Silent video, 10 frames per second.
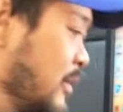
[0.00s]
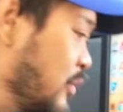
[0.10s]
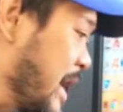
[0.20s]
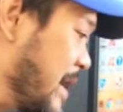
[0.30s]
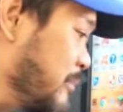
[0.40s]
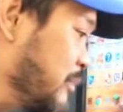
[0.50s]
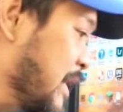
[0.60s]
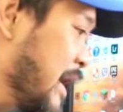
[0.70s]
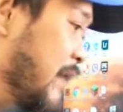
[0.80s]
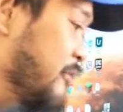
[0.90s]
RAM.
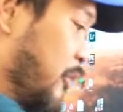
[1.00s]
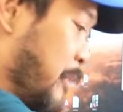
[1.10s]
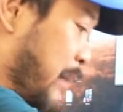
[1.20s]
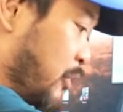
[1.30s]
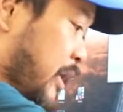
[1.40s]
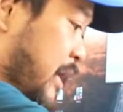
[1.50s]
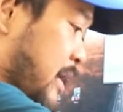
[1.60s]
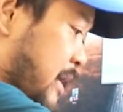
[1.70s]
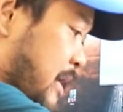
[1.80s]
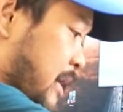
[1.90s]
And for memory,
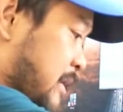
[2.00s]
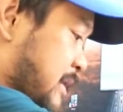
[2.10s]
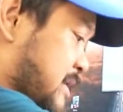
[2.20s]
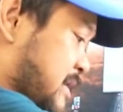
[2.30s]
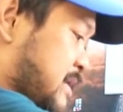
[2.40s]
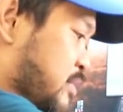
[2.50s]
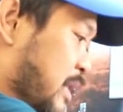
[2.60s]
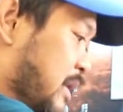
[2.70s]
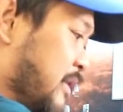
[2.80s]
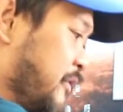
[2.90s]
this is
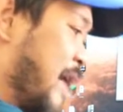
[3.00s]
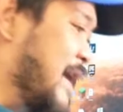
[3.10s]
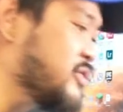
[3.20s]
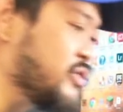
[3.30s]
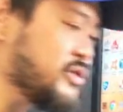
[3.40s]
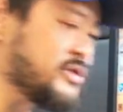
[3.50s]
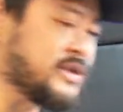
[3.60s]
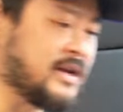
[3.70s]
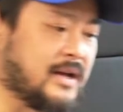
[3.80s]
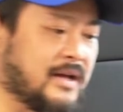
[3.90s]
one of the
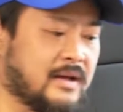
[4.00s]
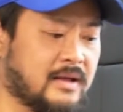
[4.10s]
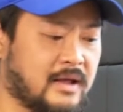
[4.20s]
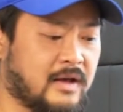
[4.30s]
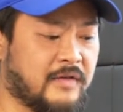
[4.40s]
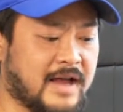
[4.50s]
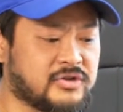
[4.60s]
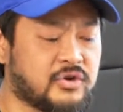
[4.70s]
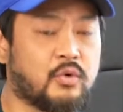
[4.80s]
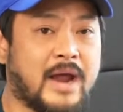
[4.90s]
fastest uh,
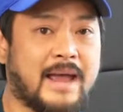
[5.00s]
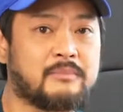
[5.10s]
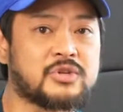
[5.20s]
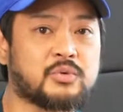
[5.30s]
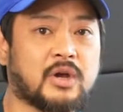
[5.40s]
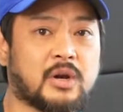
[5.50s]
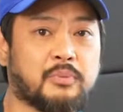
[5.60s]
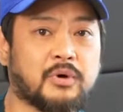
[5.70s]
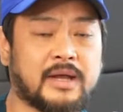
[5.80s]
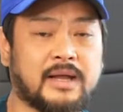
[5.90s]
faster RAMs we're gonna
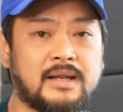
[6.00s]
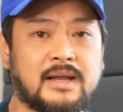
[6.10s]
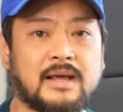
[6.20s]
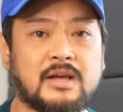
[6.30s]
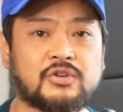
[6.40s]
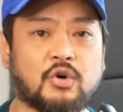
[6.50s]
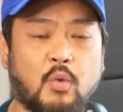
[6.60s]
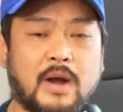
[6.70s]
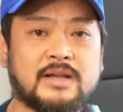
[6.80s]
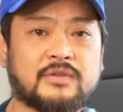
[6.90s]
put in. So
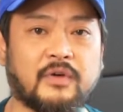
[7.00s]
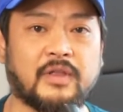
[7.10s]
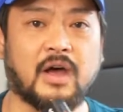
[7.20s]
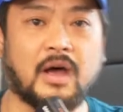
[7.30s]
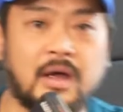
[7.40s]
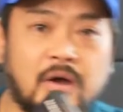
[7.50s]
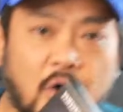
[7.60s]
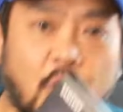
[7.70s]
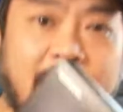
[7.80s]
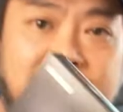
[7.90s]
one is for the
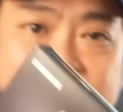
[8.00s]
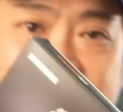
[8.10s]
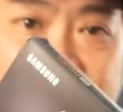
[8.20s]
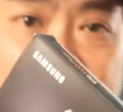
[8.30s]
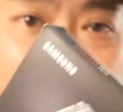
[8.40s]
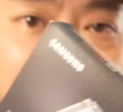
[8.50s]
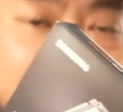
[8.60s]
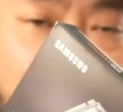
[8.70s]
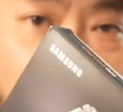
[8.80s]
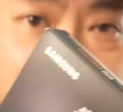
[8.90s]
O S
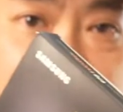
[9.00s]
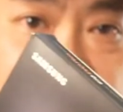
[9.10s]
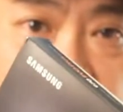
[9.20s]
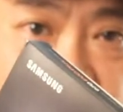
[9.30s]
and one is for